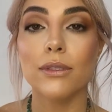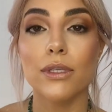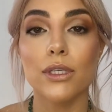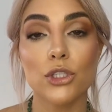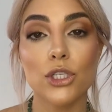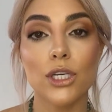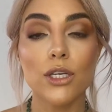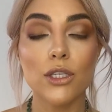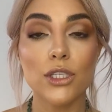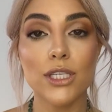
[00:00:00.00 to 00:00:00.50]
To
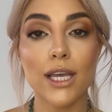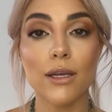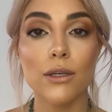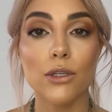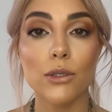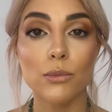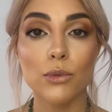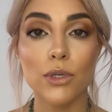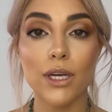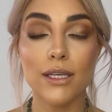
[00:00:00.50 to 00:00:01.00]
tone
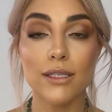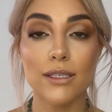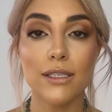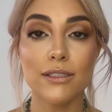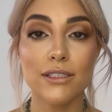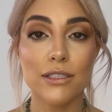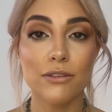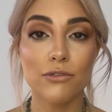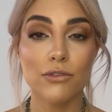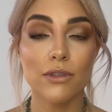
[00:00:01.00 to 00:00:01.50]
down the
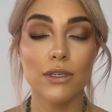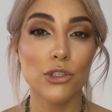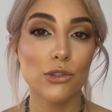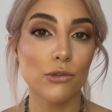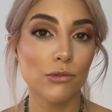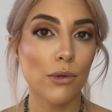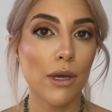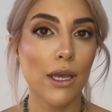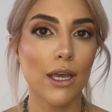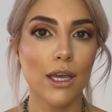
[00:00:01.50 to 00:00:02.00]
brightness in front
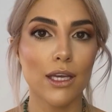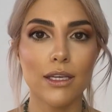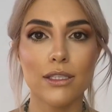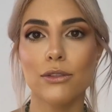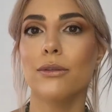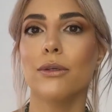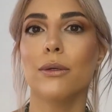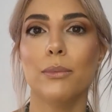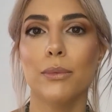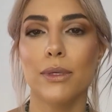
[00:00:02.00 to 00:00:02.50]
of my
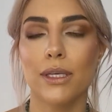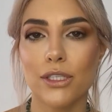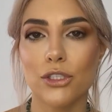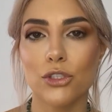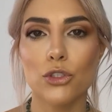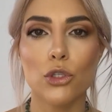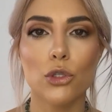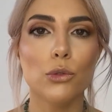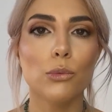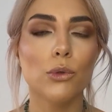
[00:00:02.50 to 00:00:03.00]
eyes from being
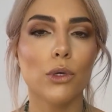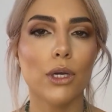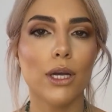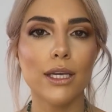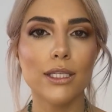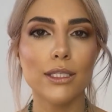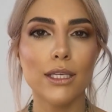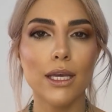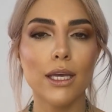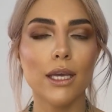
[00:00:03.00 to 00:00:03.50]
too
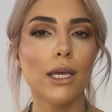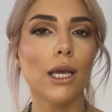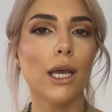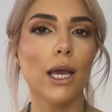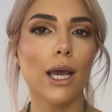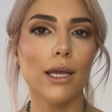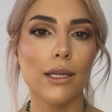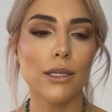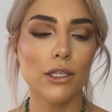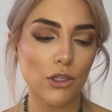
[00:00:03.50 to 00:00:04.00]
bright,
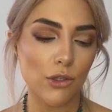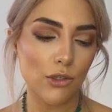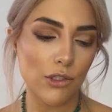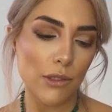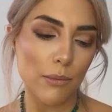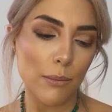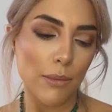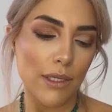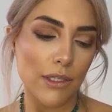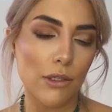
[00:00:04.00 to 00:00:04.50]
I use
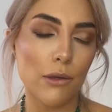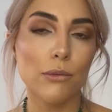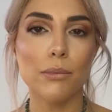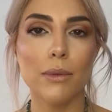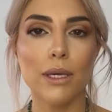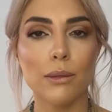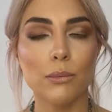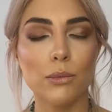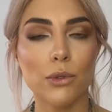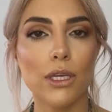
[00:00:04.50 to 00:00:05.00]
a bit of
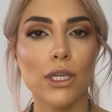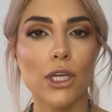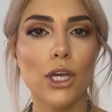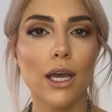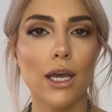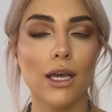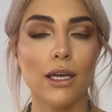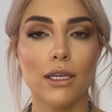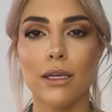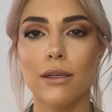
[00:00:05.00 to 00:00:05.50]
my brick
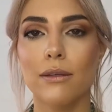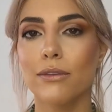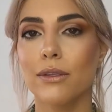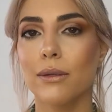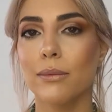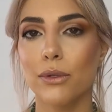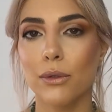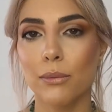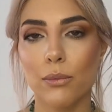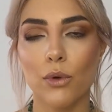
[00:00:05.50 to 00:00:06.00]
color
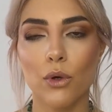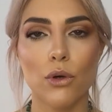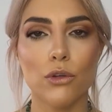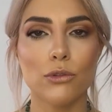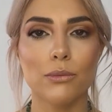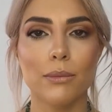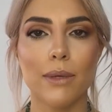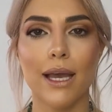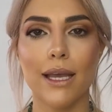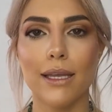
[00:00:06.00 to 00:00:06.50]
from the
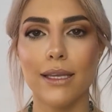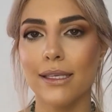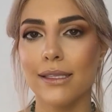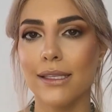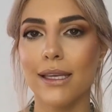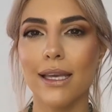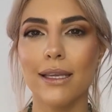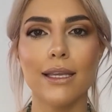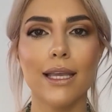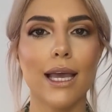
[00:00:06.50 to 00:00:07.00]
Morph palette
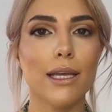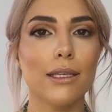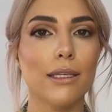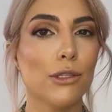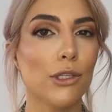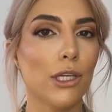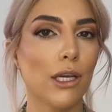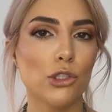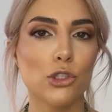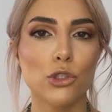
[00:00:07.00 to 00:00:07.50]
and add a
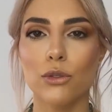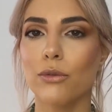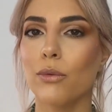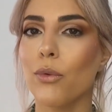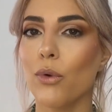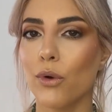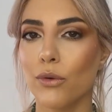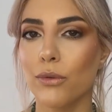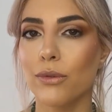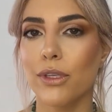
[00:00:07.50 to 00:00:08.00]
touch of
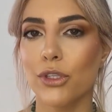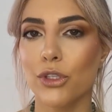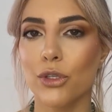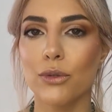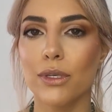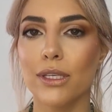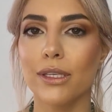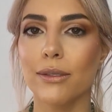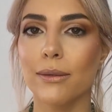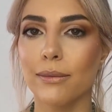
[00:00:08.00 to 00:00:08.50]
warmth to
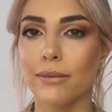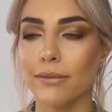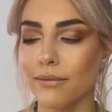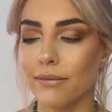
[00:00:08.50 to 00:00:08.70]
it.